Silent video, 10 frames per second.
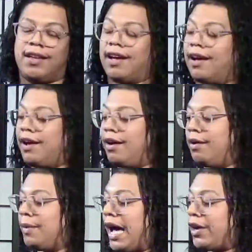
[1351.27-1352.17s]

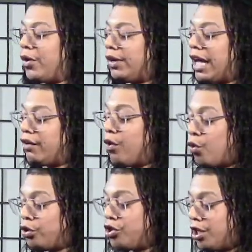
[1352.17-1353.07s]
I know a lot of
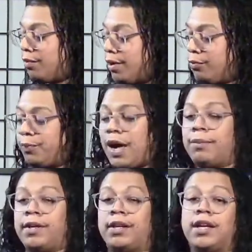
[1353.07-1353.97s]
older gentlemen would
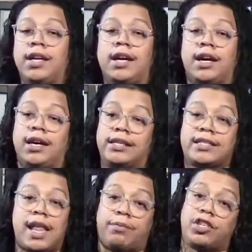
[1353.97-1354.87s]
probably
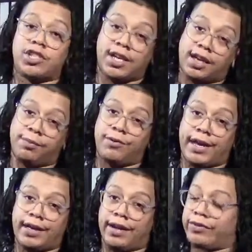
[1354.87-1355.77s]
slap the shit out of me right
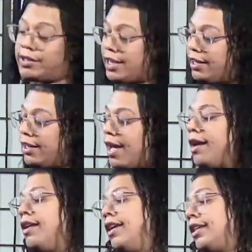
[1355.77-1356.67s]
now for saying that,
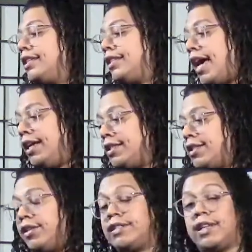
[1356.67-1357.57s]
because that is
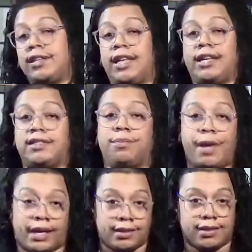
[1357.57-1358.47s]
their Sunday's
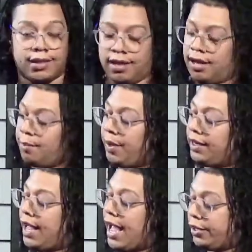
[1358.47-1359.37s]
best.
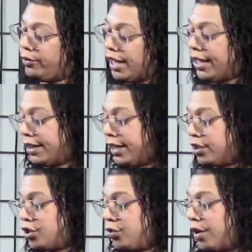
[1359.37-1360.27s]
But I do not like that
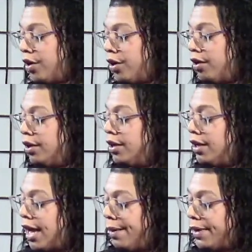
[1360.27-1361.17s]
shoe at all.
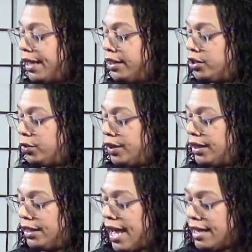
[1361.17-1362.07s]
I'm not into it.
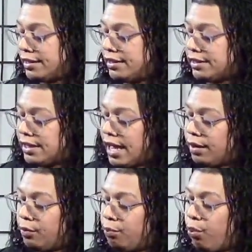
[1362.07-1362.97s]
It has this like
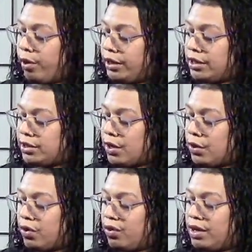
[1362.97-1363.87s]
pointy
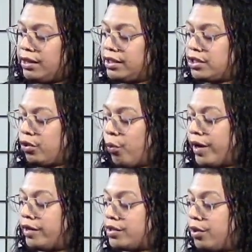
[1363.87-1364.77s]
toe,
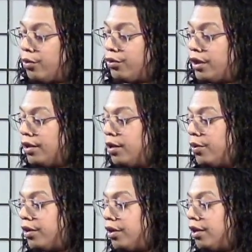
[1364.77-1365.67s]
square toe thing
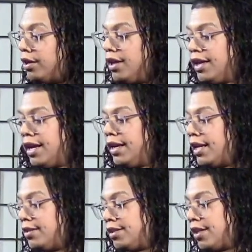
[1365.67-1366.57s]
going on, and I
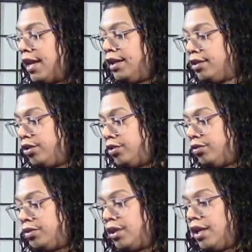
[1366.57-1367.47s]
just hate these
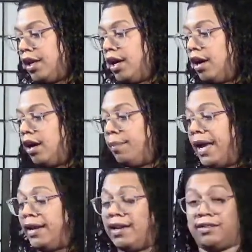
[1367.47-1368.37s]
shoes.
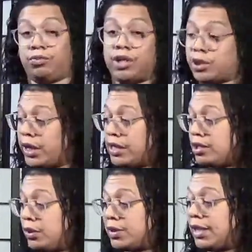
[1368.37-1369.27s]
And what's crazy
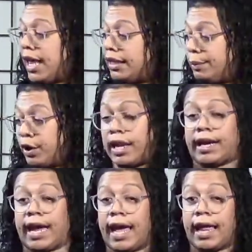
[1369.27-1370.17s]
too is a lot of them are like
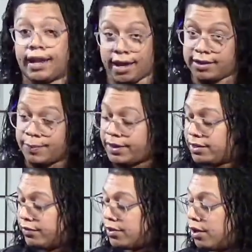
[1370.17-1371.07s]
hella
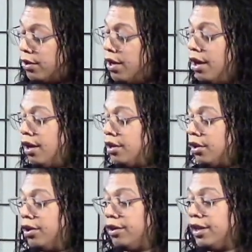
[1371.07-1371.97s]
expensive. So you're
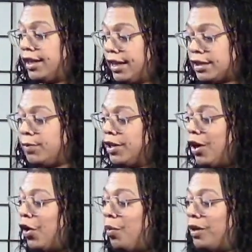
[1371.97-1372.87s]
looking at spending a
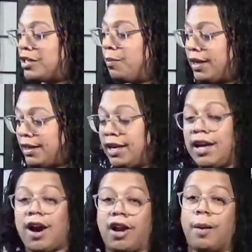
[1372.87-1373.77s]
whole bunch of money
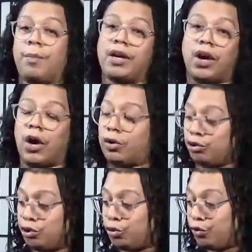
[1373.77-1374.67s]
on a big
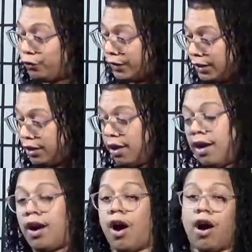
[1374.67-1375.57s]
old doofy,
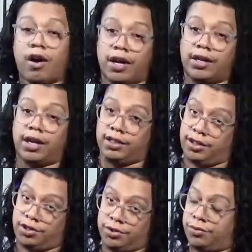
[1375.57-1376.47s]
hard, ugly
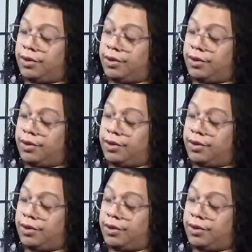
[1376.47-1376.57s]
shoe.